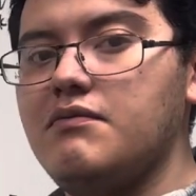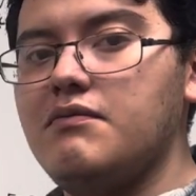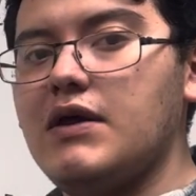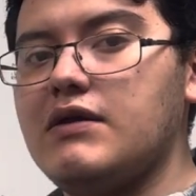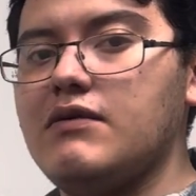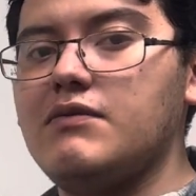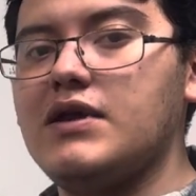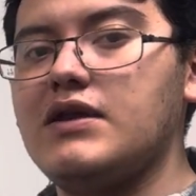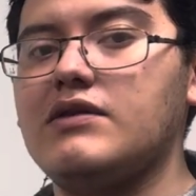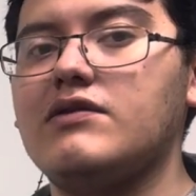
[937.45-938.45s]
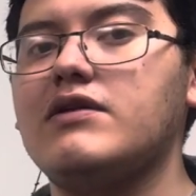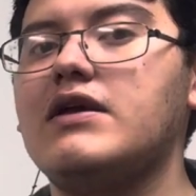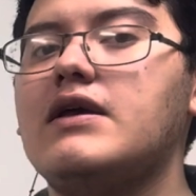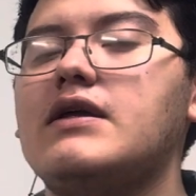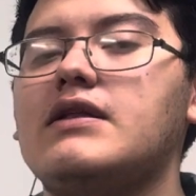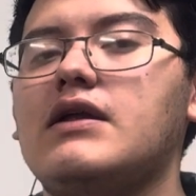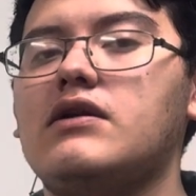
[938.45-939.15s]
means that